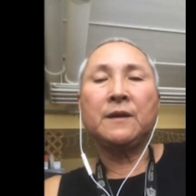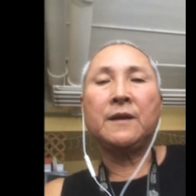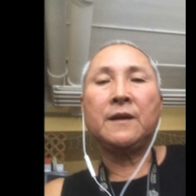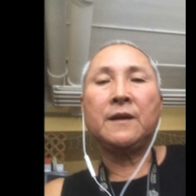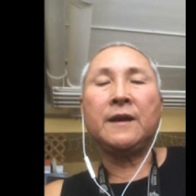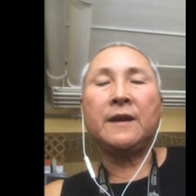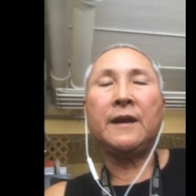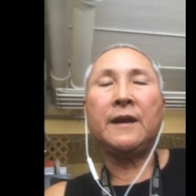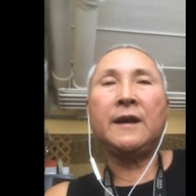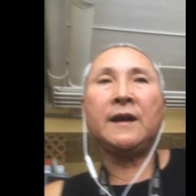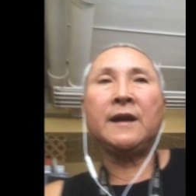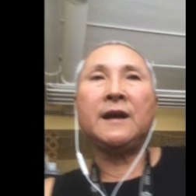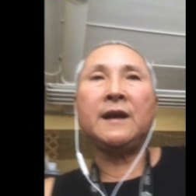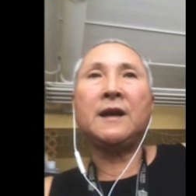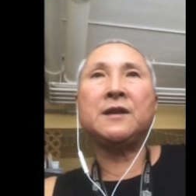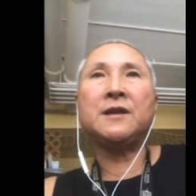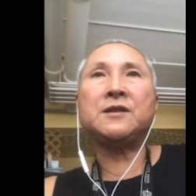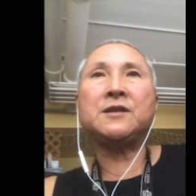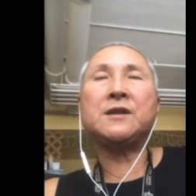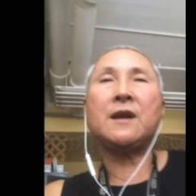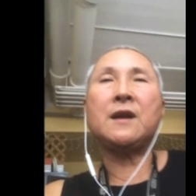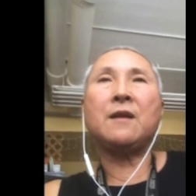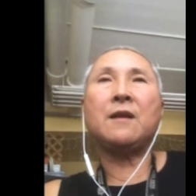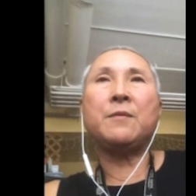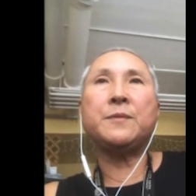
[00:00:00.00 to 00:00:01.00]

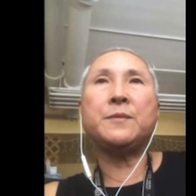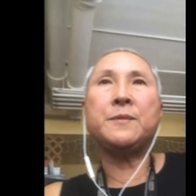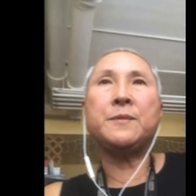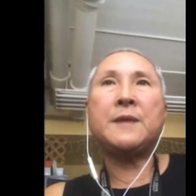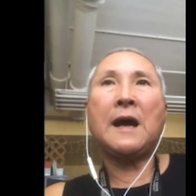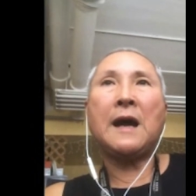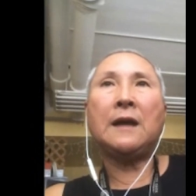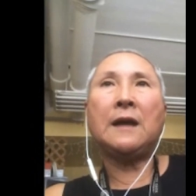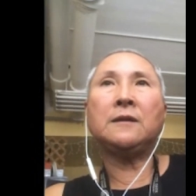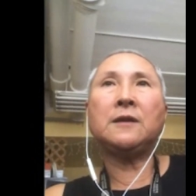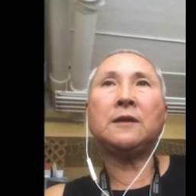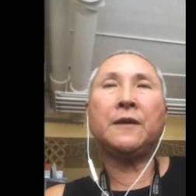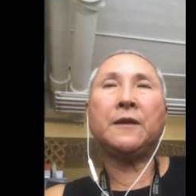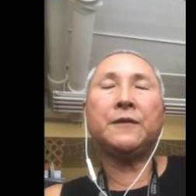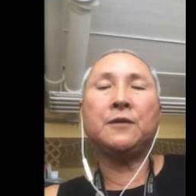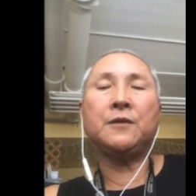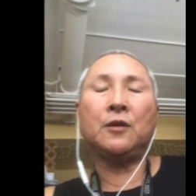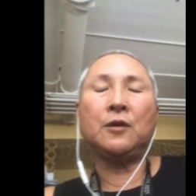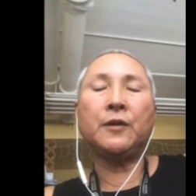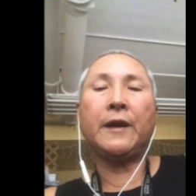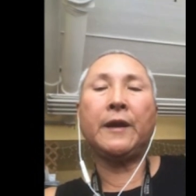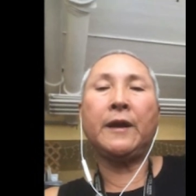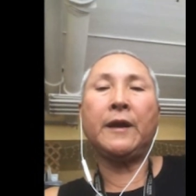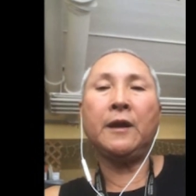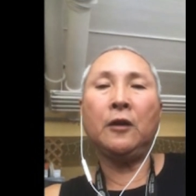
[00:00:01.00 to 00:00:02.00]
And that does
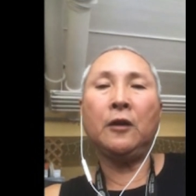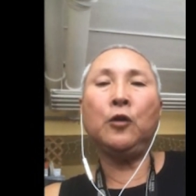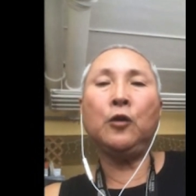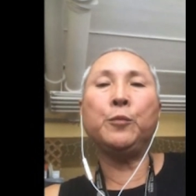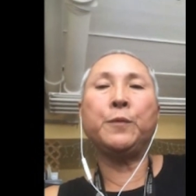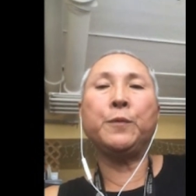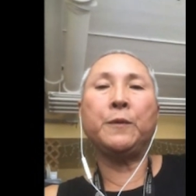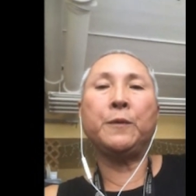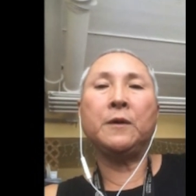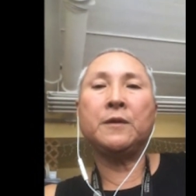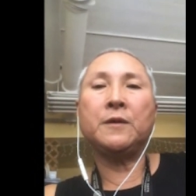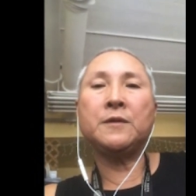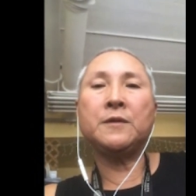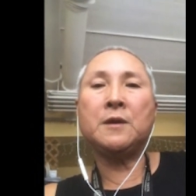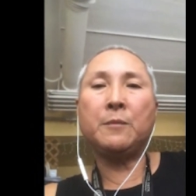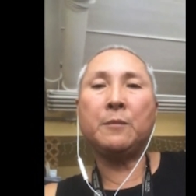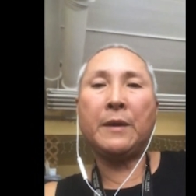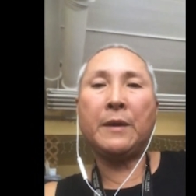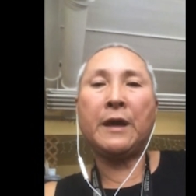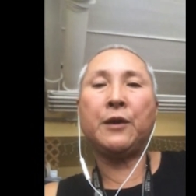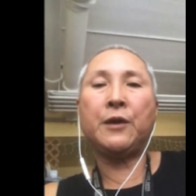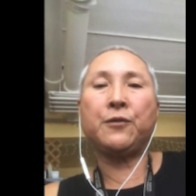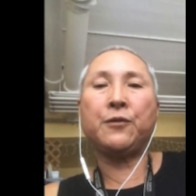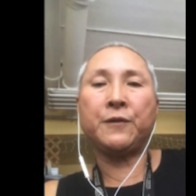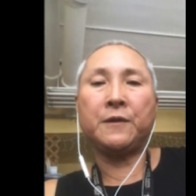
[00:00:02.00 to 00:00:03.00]
not help the
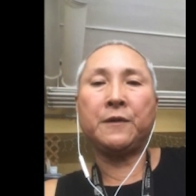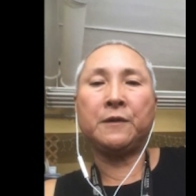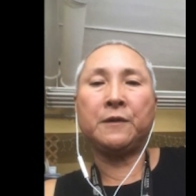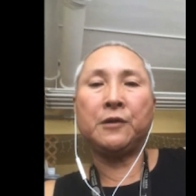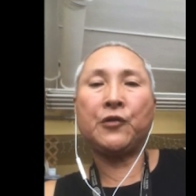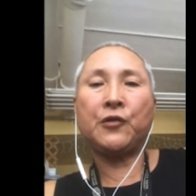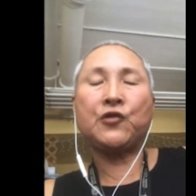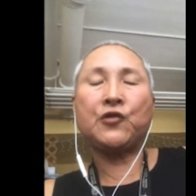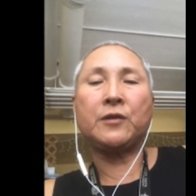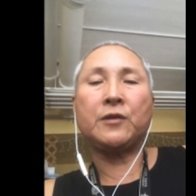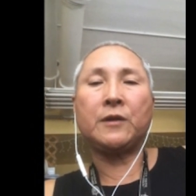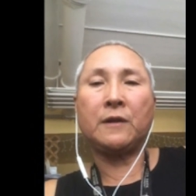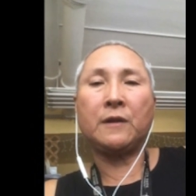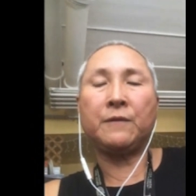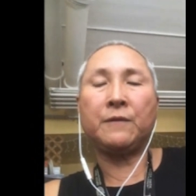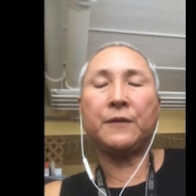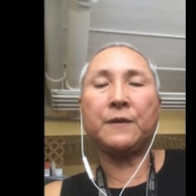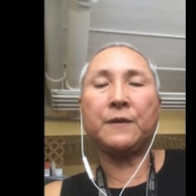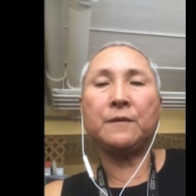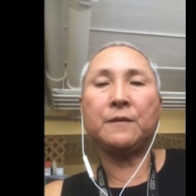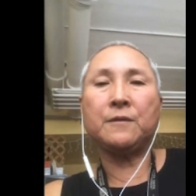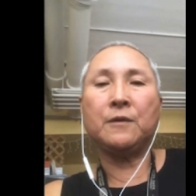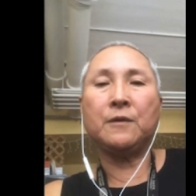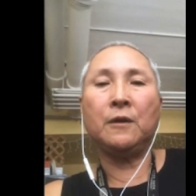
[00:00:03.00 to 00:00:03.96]
mayor's initiatives.